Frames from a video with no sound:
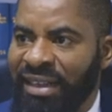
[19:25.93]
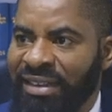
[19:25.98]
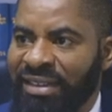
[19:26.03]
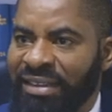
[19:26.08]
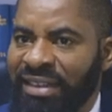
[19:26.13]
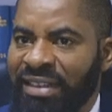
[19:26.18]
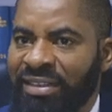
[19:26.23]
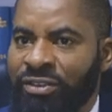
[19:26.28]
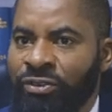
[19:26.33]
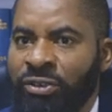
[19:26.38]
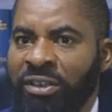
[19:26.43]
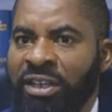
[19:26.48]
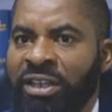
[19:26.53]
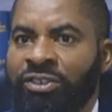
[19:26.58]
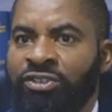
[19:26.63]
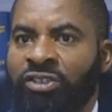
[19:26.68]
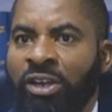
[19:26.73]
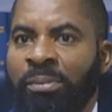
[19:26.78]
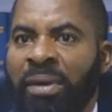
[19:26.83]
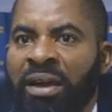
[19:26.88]
the
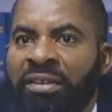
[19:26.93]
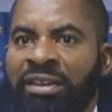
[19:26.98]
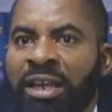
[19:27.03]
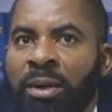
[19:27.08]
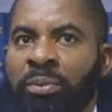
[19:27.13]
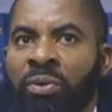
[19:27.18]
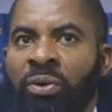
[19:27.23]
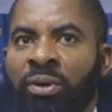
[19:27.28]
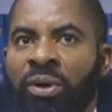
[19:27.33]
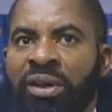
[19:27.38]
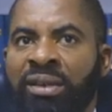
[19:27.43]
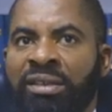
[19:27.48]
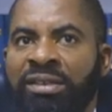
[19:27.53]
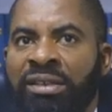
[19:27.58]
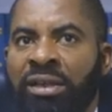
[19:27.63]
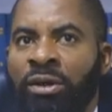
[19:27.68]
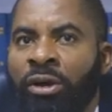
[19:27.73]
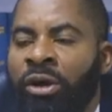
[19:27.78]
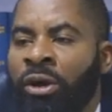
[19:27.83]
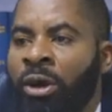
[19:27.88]
insurmountable
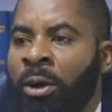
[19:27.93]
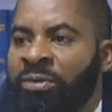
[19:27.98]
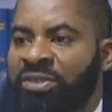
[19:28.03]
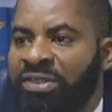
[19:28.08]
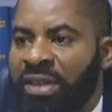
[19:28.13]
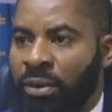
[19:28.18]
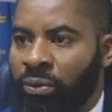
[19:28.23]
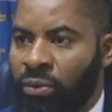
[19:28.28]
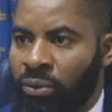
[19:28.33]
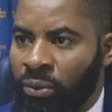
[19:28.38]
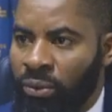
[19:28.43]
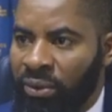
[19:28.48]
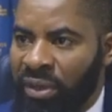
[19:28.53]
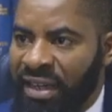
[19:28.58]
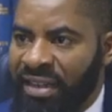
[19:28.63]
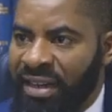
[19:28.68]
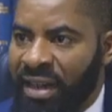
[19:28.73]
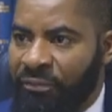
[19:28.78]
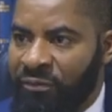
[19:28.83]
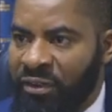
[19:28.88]
obstacle
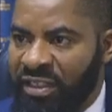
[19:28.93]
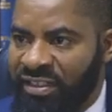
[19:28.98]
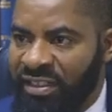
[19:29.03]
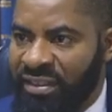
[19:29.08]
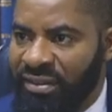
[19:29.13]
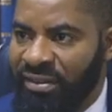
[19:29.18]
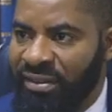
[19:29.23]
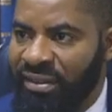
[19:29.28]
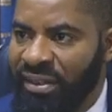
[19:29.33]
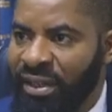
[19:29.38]
that they are facing,